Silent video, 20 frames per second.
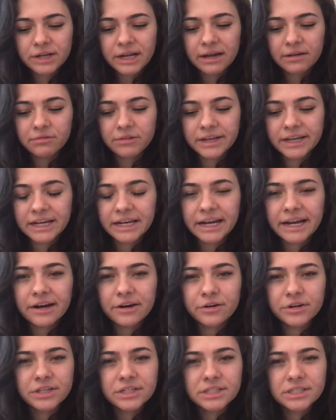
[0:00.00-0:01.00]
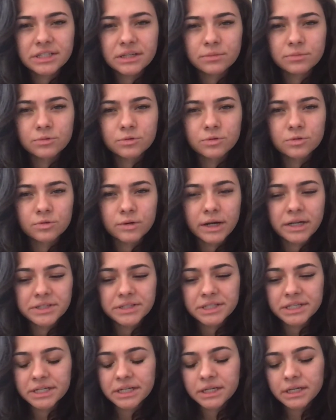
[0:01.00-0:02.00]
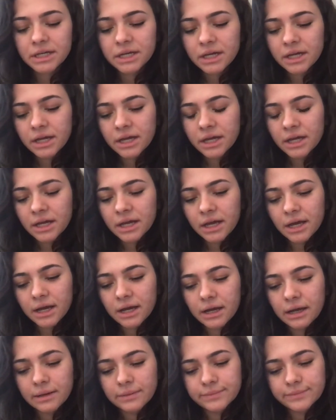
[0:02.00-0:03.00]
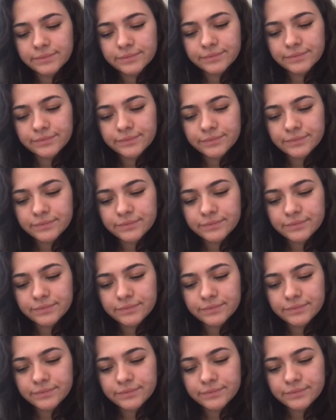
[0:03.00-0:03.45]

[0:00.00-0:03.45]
have like an Aries sun moon or rising. Um